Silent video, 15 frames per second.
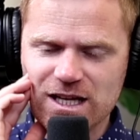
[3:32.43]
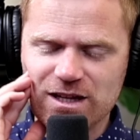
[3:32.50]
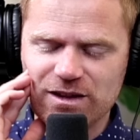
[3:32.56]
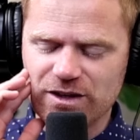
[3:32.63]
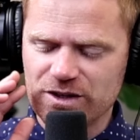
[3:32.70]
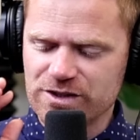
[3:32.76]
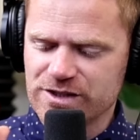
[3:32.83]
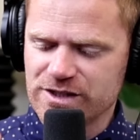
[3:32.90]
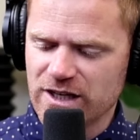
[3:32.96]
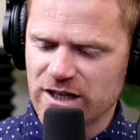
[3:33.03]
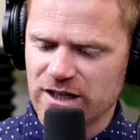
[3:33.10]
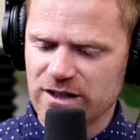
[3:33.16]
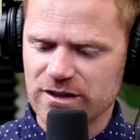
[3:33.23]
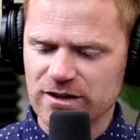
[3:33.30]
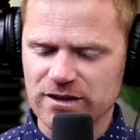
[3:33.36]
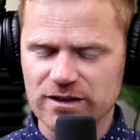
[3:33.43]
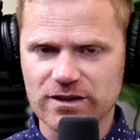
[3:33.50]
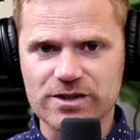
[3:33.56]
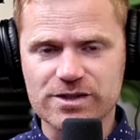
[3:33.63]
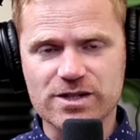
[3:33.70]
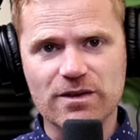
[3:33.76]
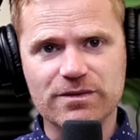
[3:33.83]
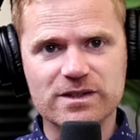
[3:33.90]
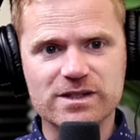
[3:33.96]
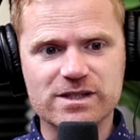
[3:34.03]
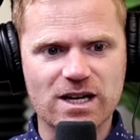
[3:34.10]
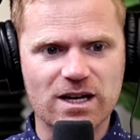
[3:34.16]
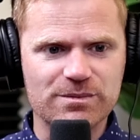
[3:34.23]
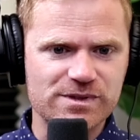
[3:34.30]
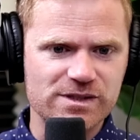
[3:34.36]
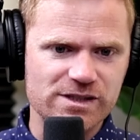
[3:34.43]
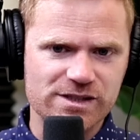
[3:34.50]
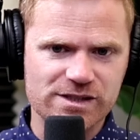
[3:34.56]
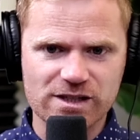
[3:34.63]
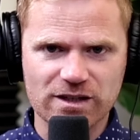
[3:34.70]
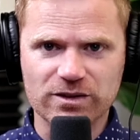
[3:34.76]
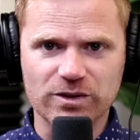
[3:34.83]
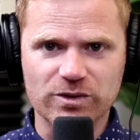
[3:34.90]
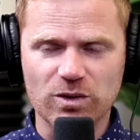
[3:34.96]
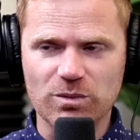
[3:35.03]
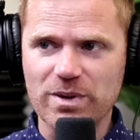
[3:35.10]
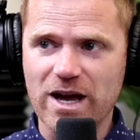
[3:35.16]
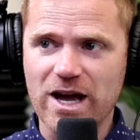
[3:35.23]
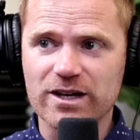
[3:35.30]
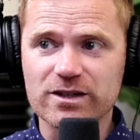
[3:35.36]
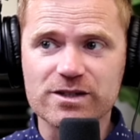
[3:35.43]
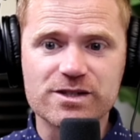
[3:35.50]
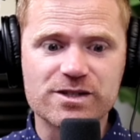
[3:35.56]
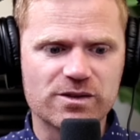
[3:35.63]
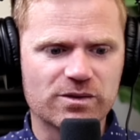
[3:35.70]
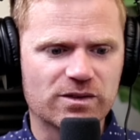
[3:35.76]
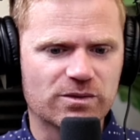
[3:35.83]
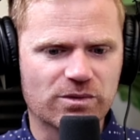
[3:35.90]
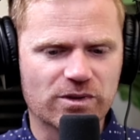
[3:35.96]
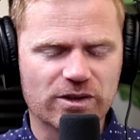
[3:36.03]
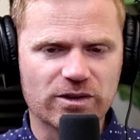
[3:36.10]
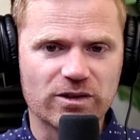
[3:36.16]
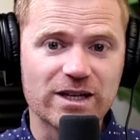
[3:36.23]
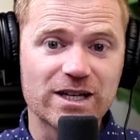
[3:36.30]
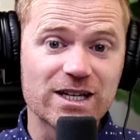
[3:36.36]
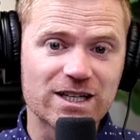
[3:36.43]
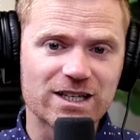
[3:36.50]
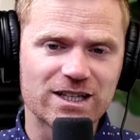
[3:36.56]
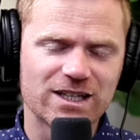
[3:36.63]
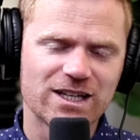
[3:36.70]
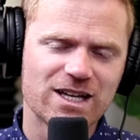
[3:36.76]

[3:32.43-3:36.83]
There's oftentimes this cyclical pattern to it where it'll hit